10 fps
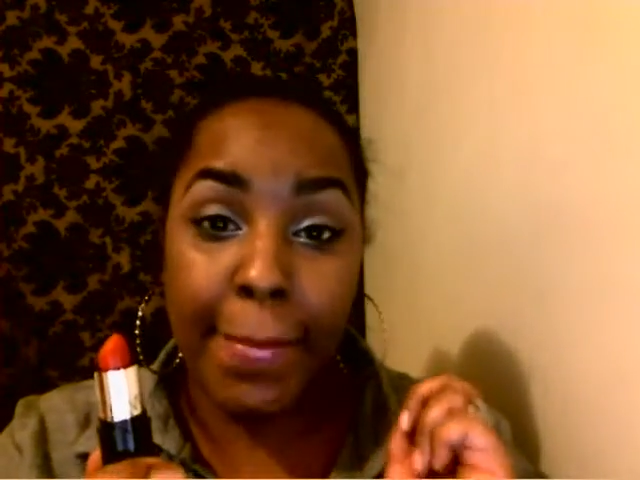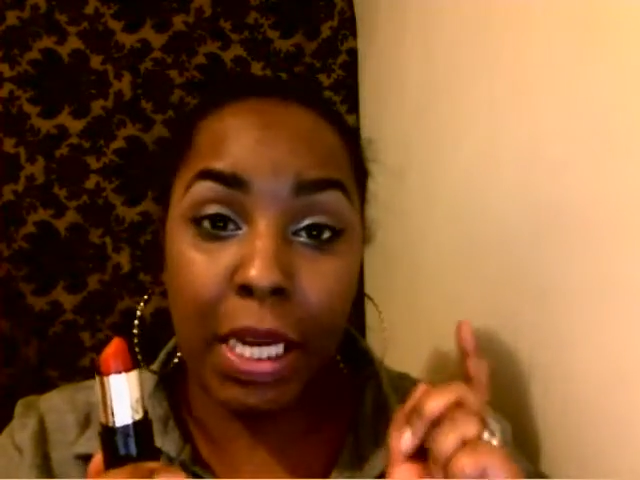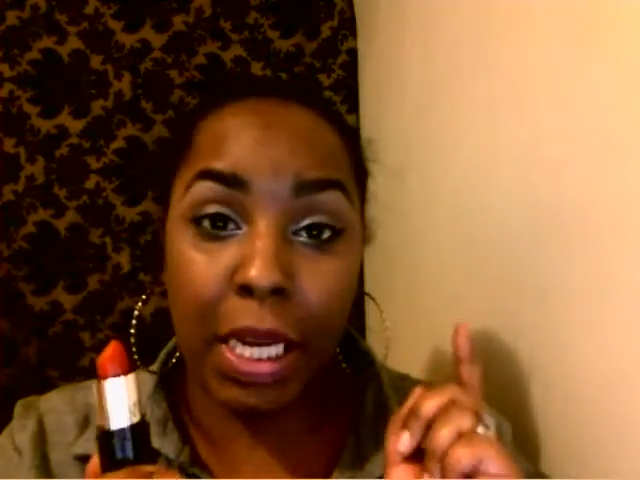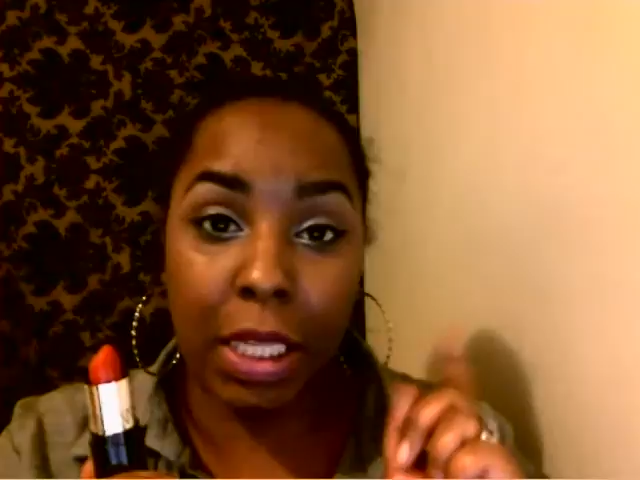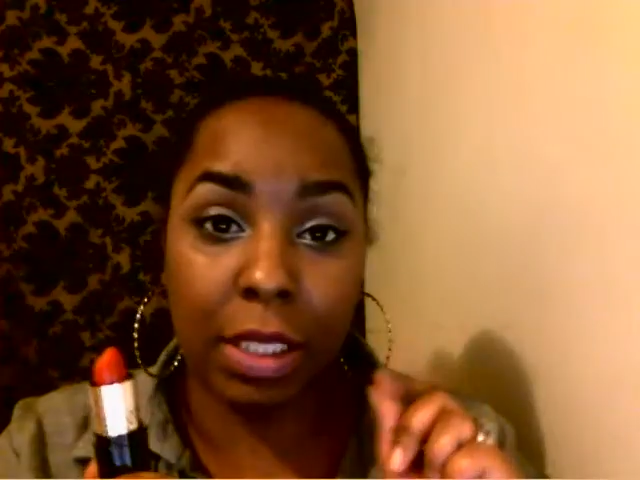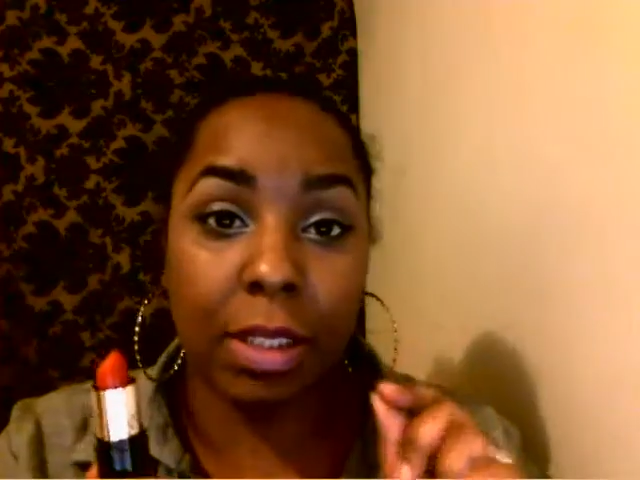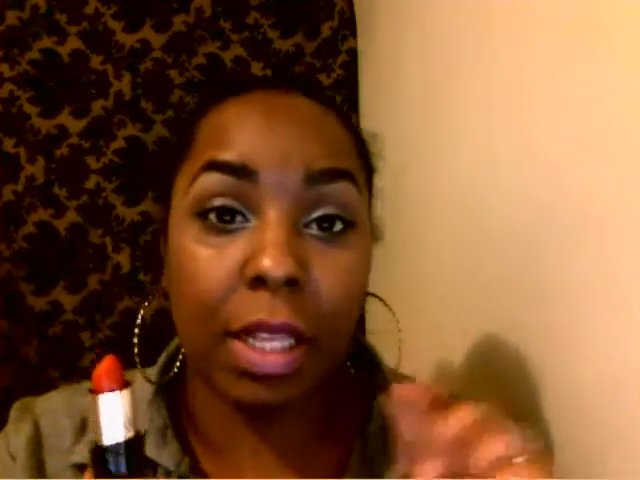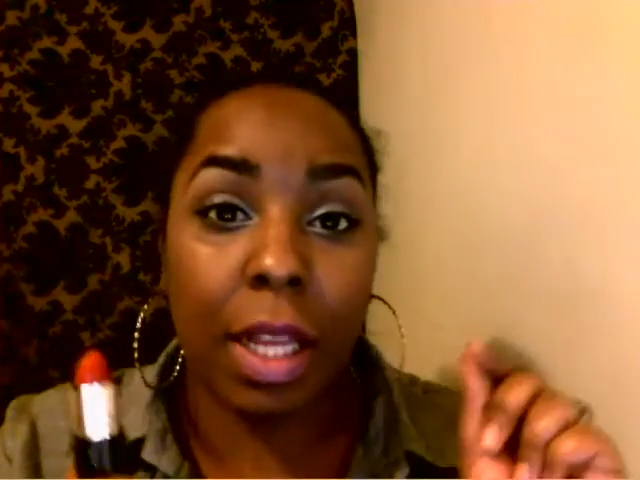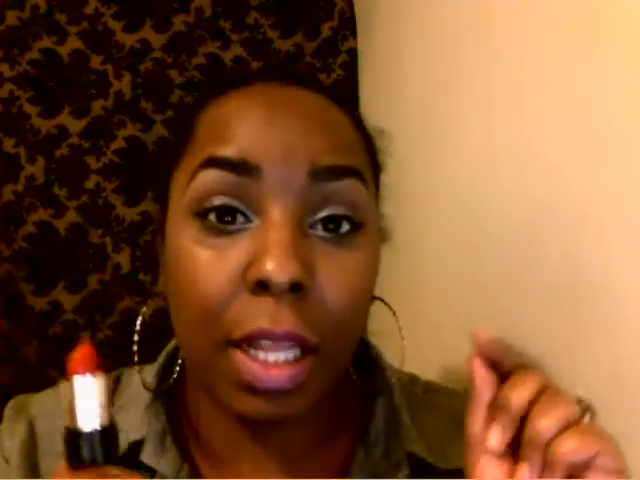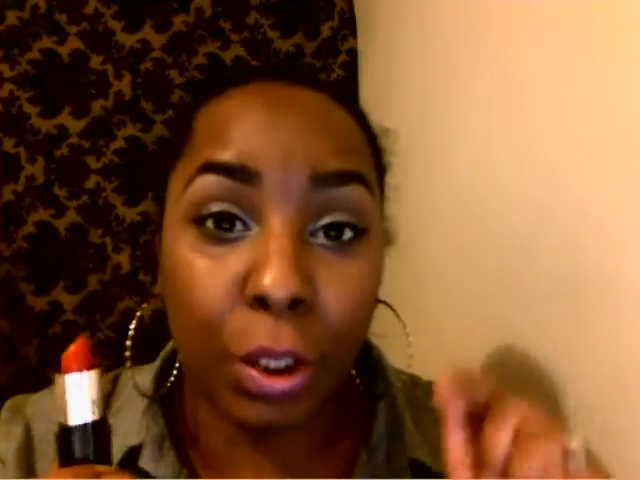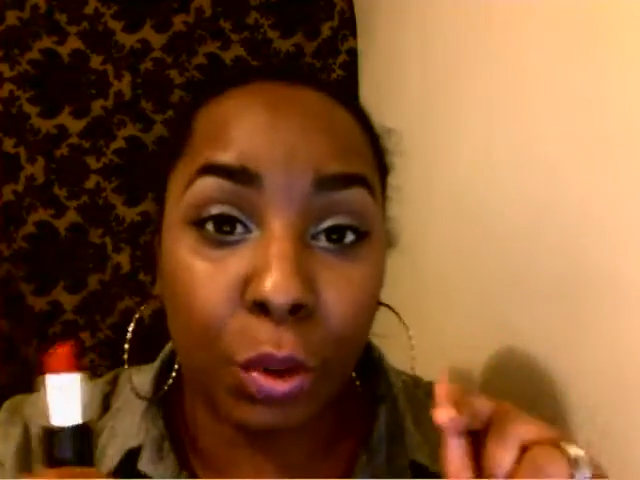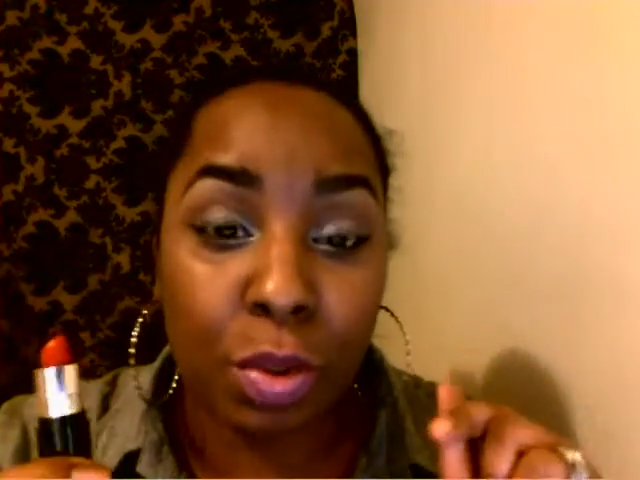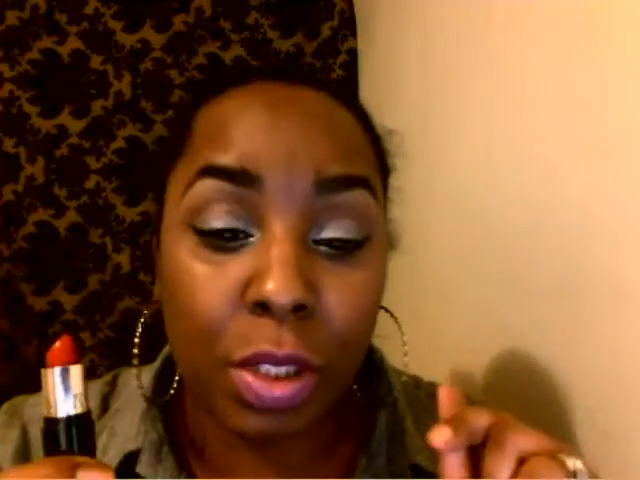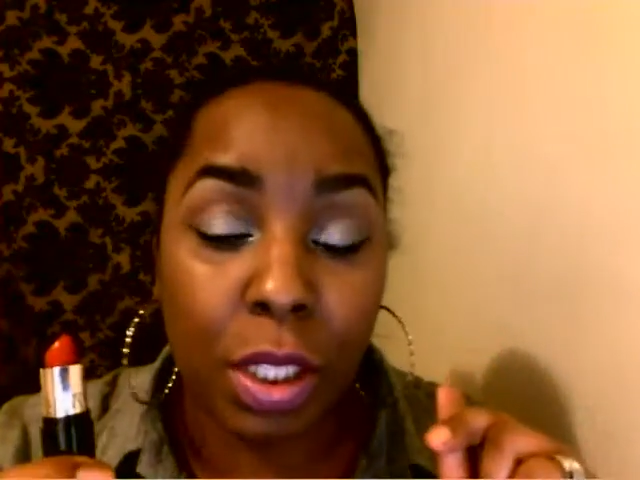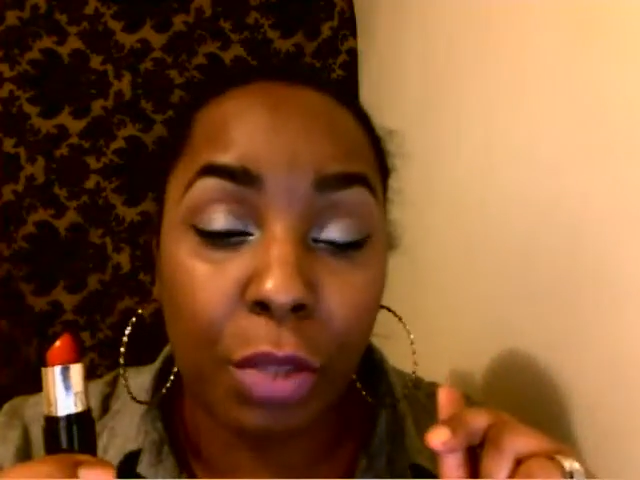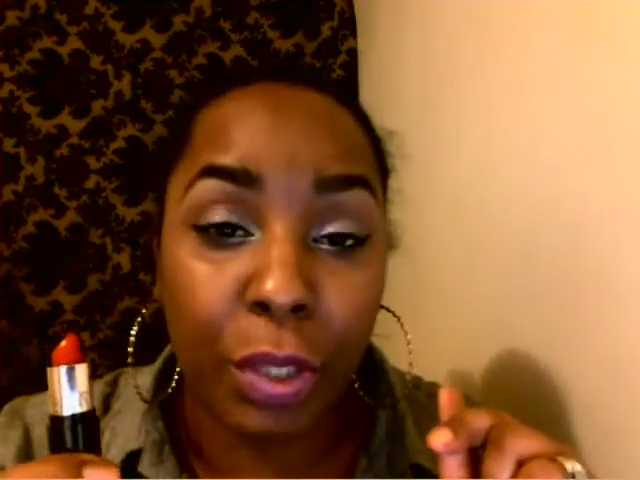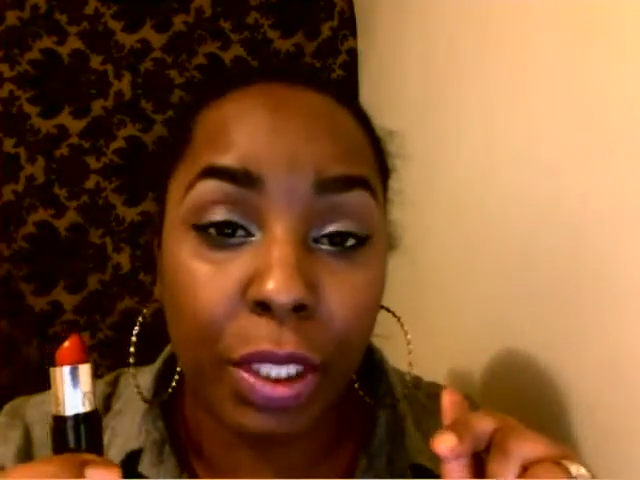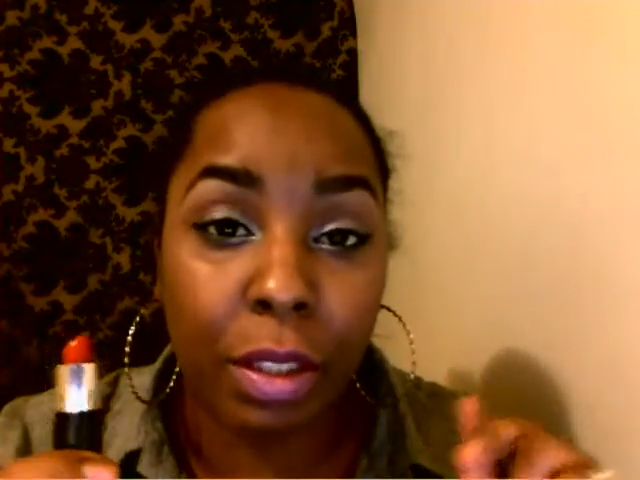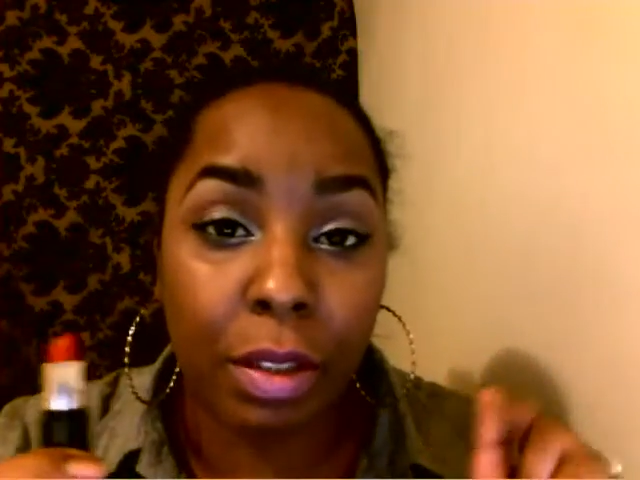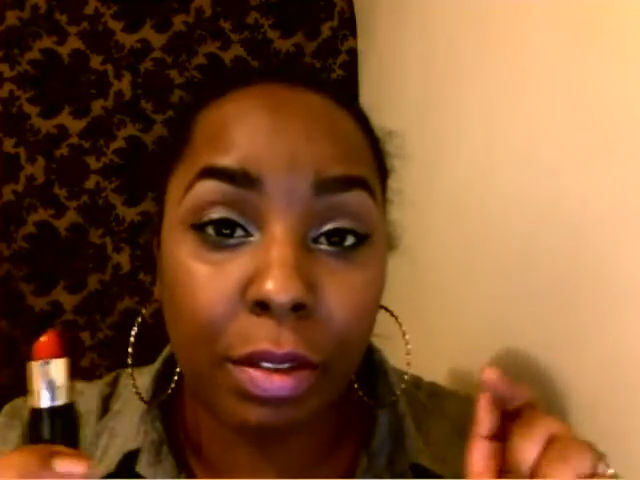And a little secret,